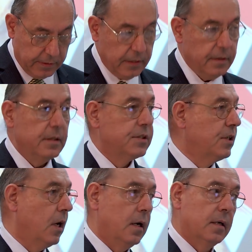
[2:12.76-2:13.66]
didn't
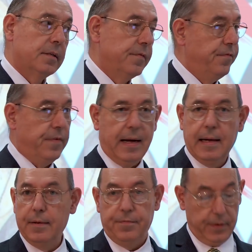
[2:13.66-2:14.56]
start
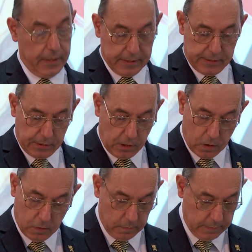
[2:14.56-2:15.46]
5 years
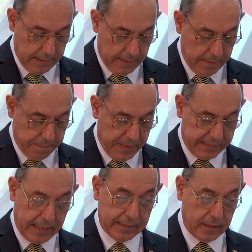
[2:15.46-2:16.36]
ago,
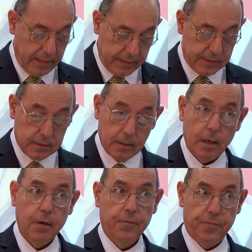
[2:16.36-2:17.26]
but at least
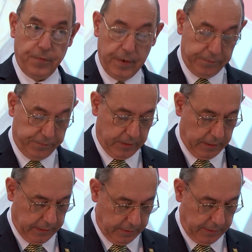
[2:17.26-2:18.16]

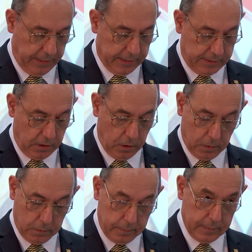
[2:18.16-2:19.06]
50 years
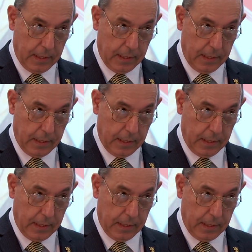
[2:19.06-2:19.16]
ago,